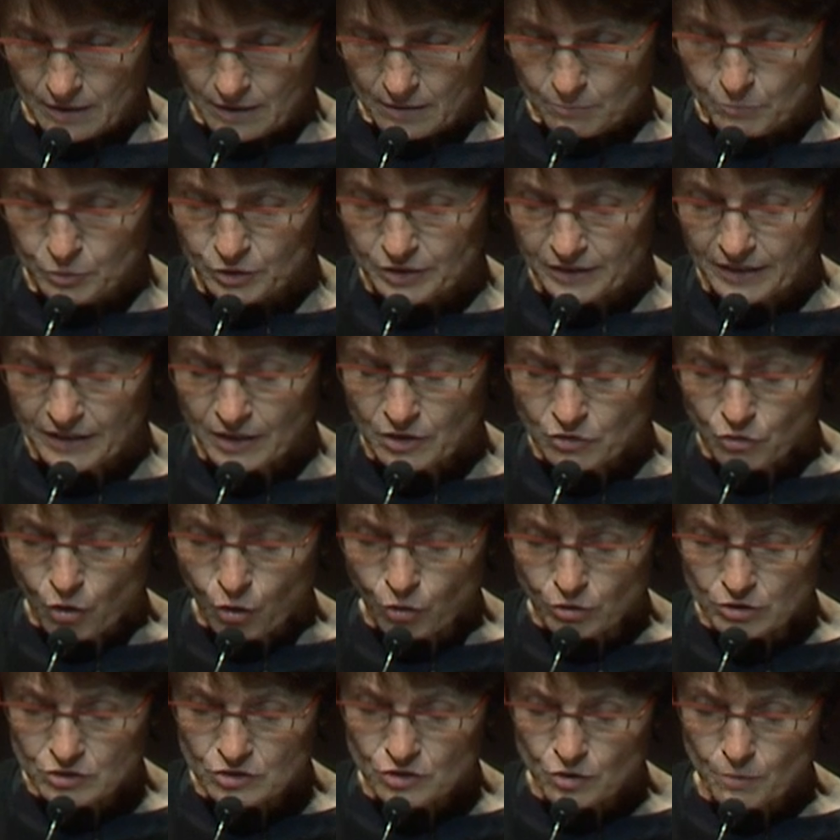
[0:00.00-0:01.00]
But there are
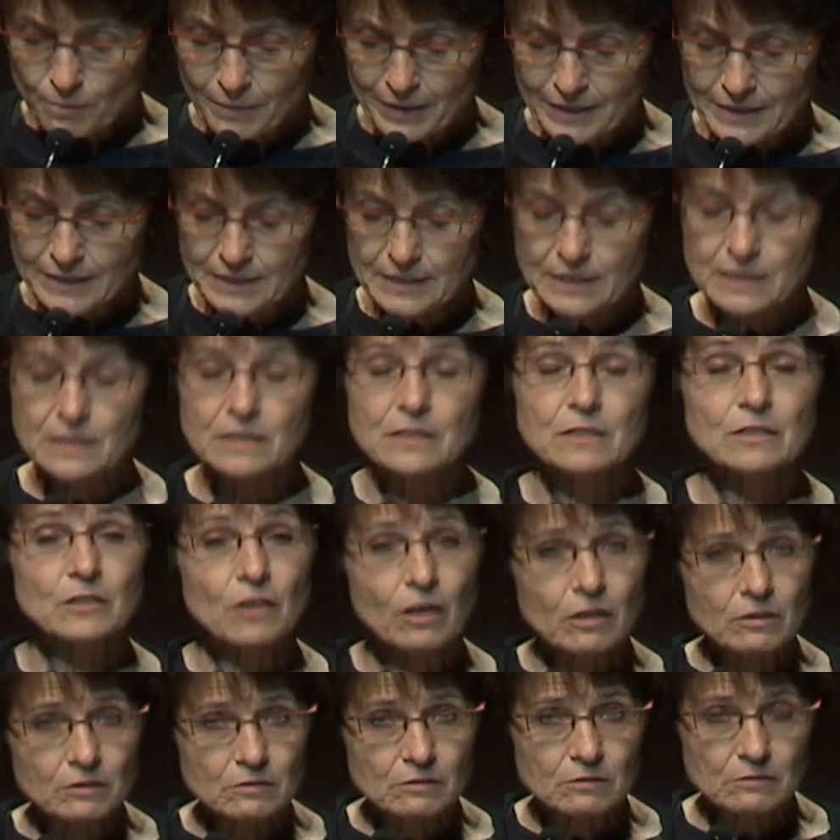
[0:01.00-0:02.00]
also many
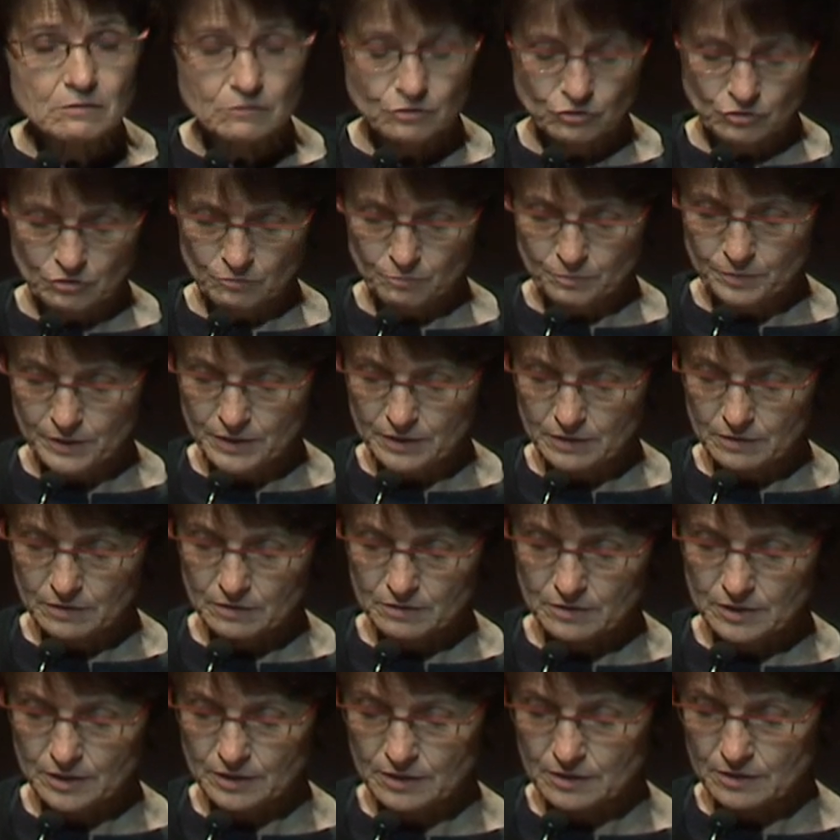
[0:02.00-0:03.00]
non-European
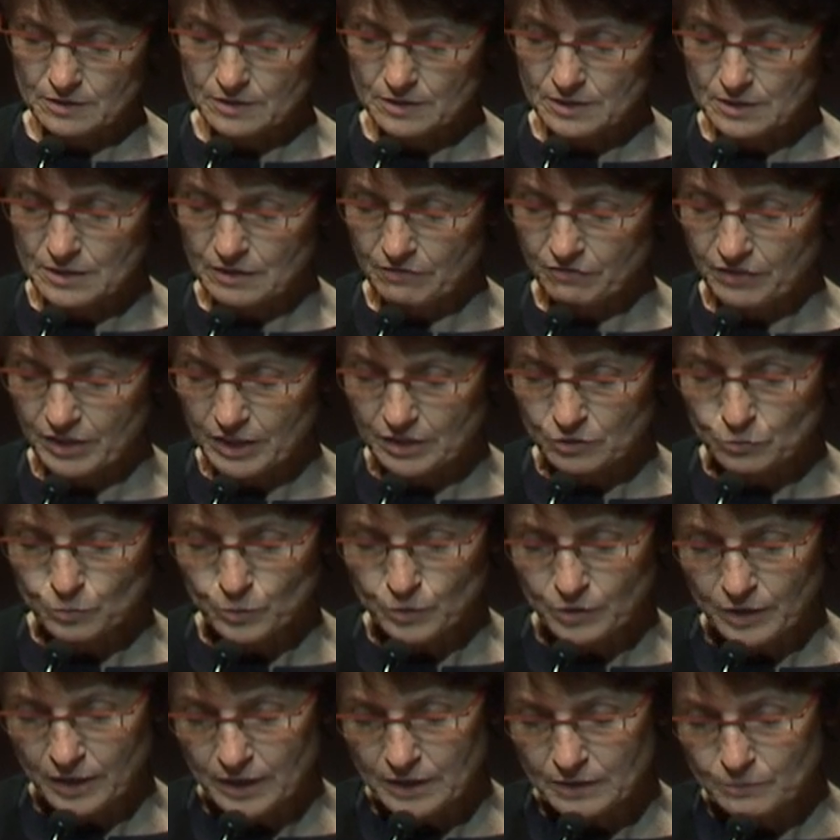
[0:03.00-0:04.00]
citizens living and
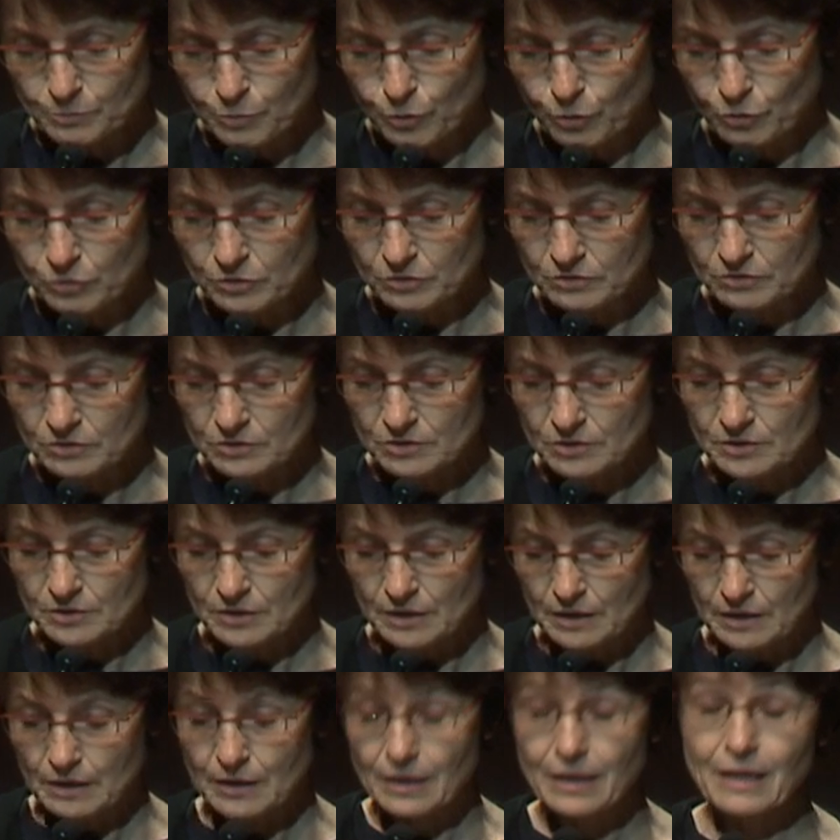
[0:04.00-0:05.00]
working in Poland,
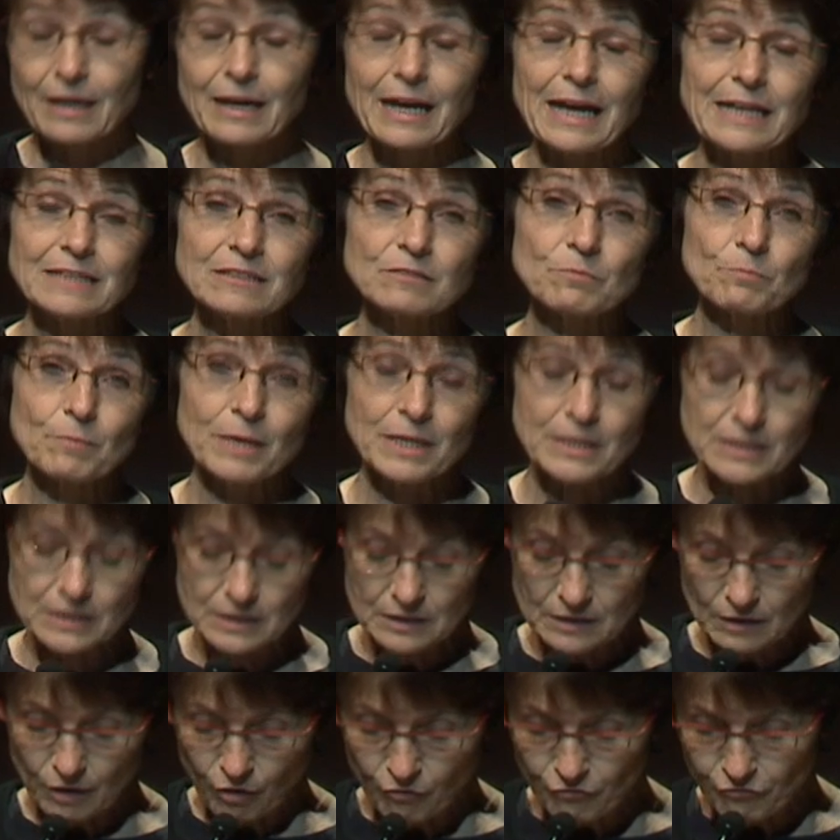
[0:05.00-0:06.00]
and
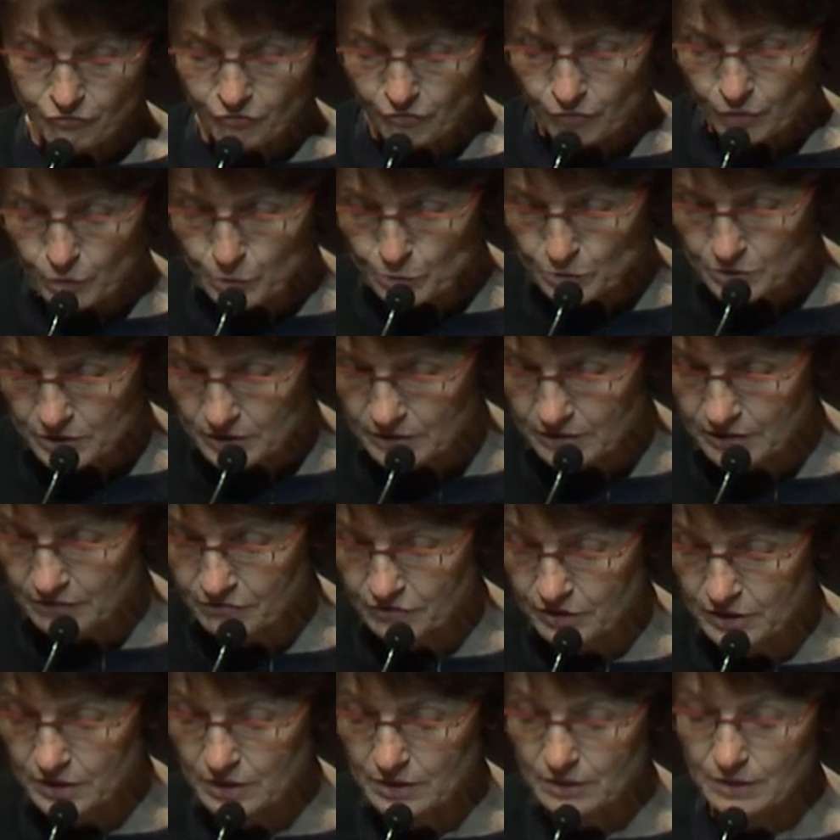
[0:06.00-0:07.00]
many of whose
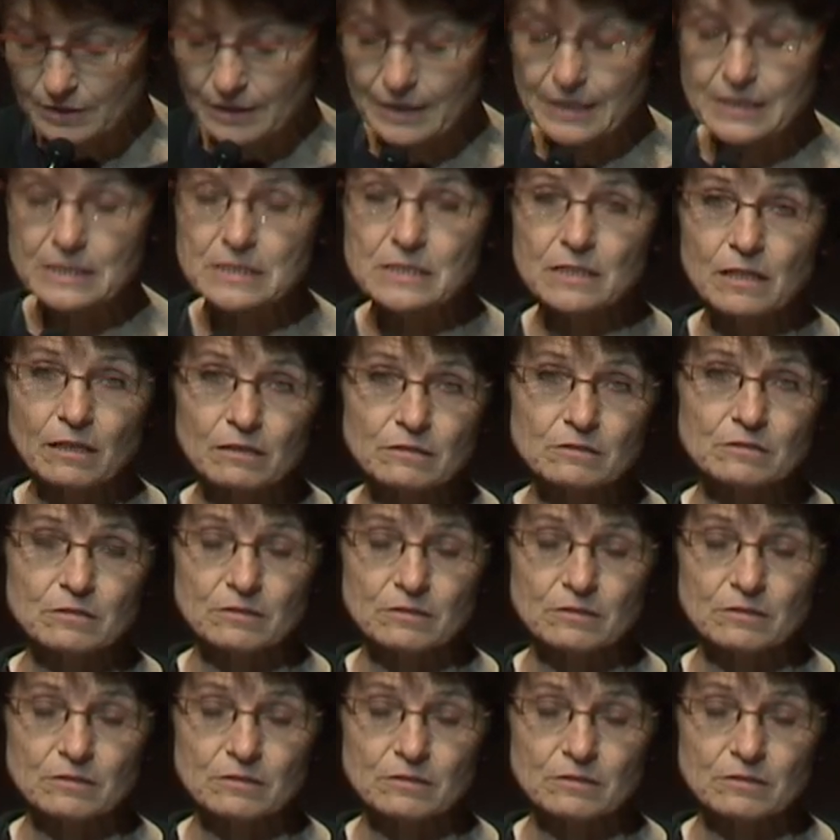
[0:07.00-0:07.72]
activity is not